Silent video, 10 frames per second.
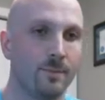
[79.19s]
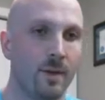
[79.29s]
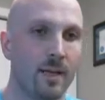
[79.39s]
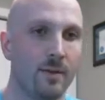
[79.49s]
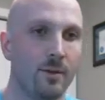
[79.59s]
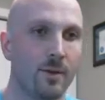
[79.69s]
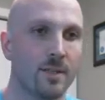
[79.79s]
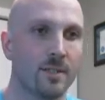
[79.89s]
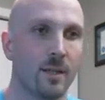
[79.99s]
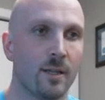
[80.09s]
I
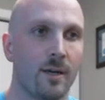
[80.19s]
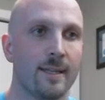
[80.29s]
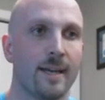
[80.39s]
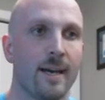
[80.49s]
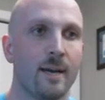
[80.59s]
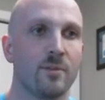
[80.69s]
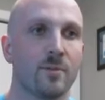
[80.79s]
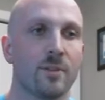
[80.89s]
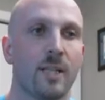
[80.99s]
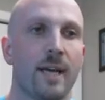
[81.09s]
noticed a lot of times with
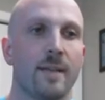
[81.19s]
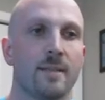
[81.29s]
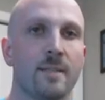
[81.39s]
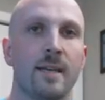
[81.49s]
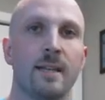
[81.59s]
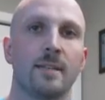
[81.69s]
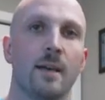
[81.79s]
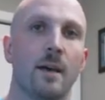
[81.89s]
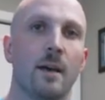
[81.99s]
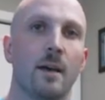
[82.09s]
clients that
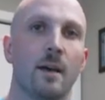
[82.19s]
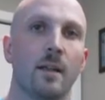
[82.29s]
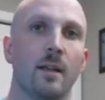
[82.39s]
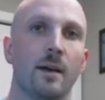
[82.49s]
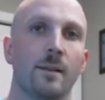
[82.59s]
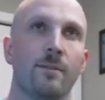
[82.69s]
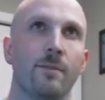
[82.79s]
a lot of